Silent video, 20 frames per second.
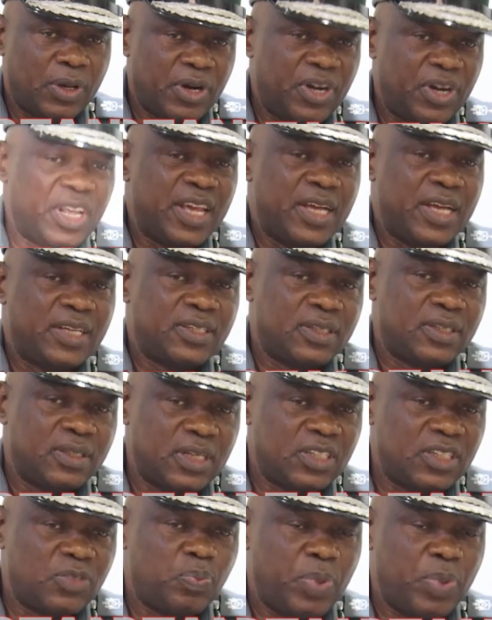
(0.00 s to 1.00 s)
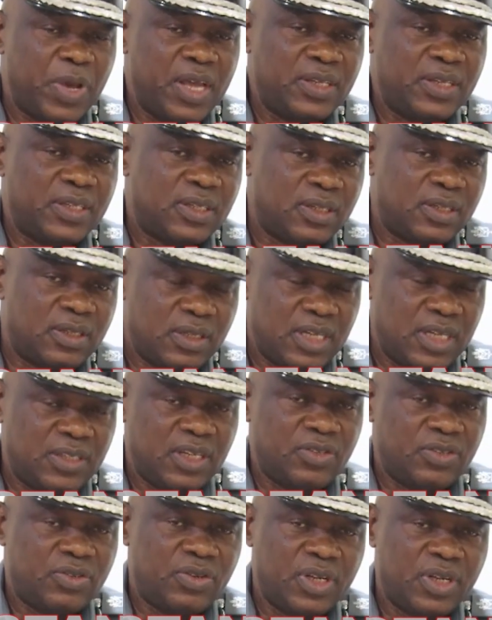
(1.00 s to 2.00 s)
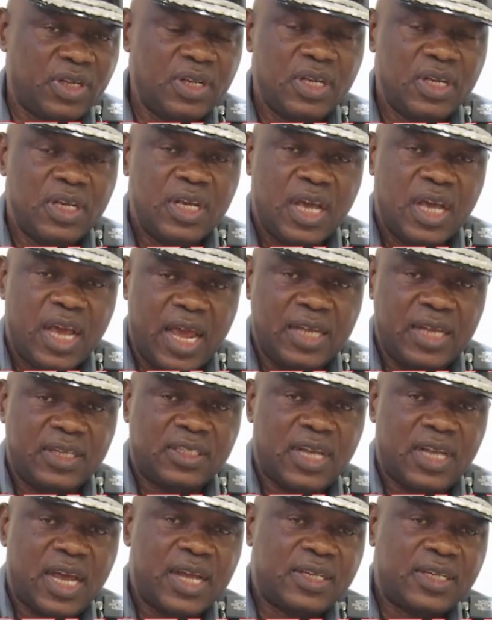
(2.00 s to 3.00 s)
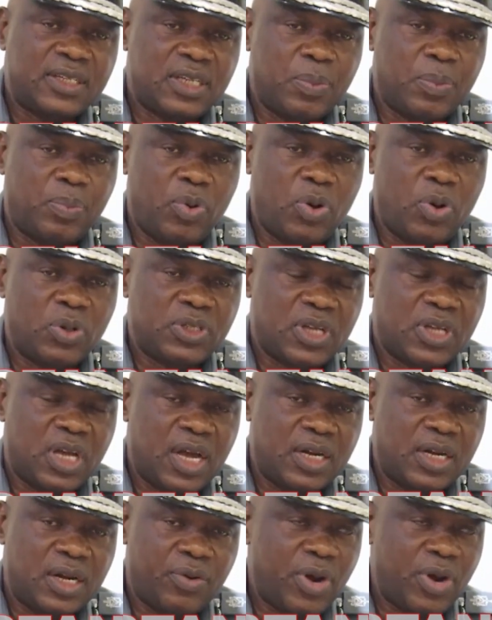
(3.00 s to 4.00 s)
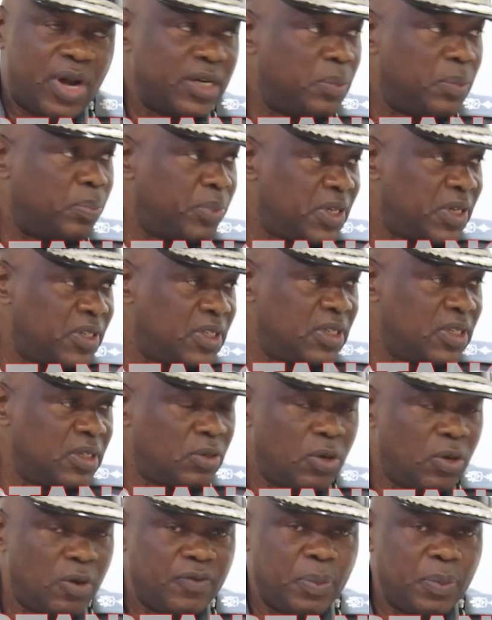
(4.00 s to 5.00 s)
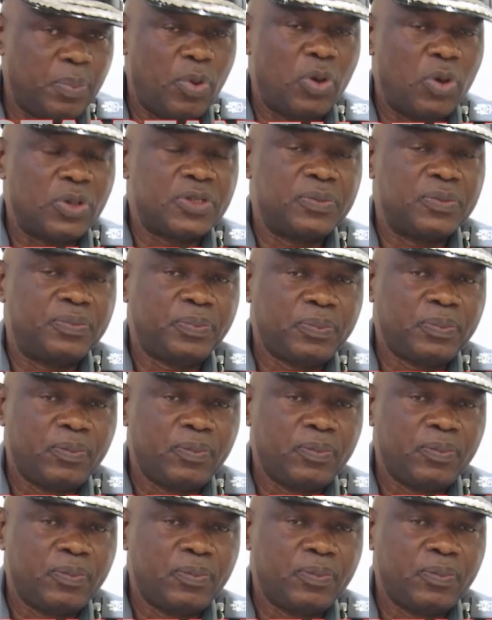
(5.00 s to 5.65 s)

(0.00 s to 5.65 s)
create the space necessary inside the port and around the precinct of the port.